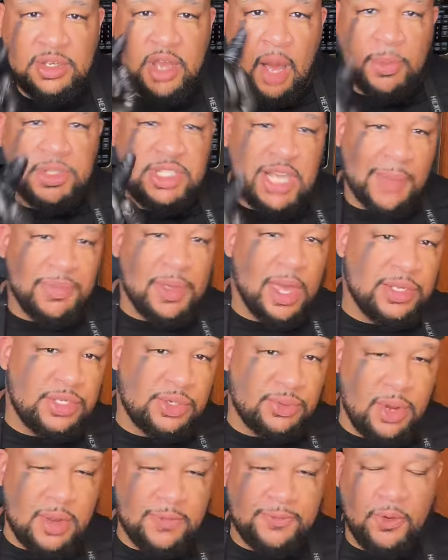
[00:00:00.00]
Double tap that
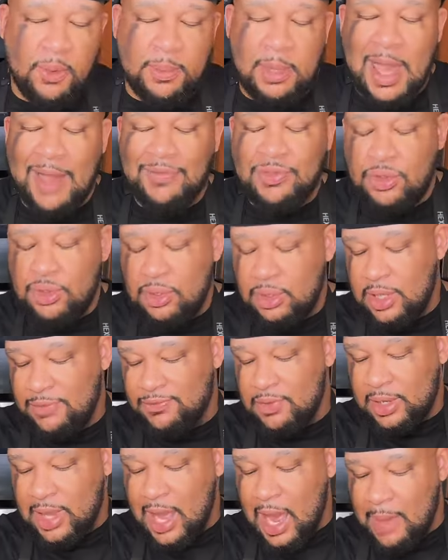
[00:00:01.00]
screen for me after you
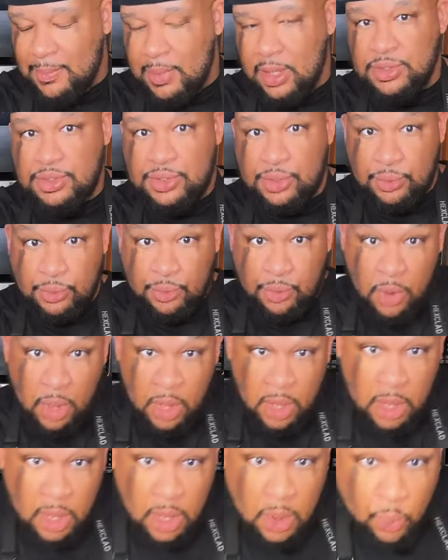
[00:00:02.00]
leave your comment
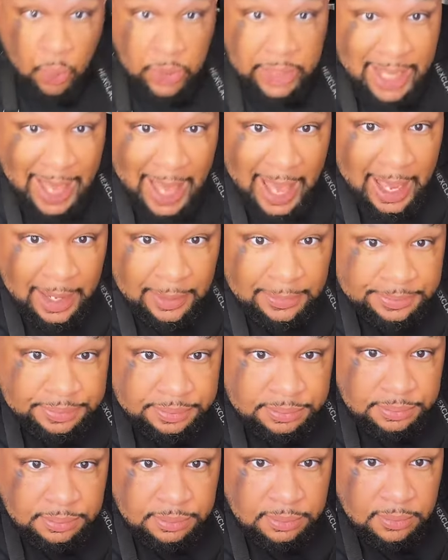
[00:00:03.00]
too. We
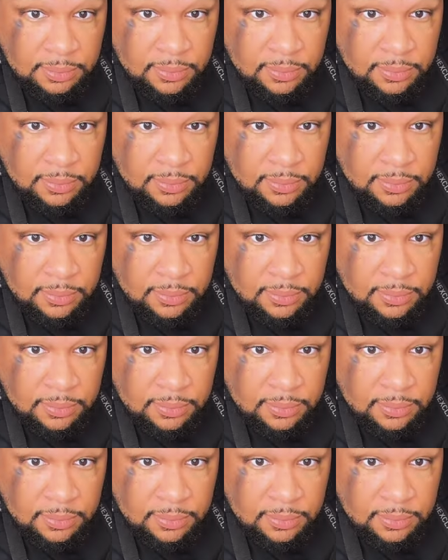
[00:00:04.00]
got